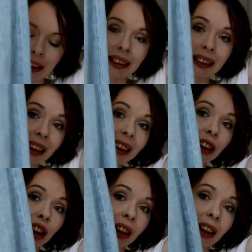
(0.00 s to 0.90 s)

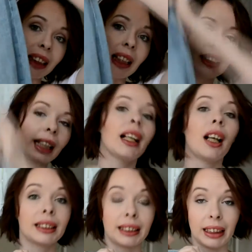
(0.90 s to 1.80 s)
skinny jean, and they
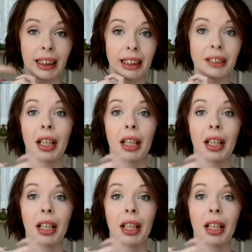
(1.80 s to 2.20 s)
are skinny.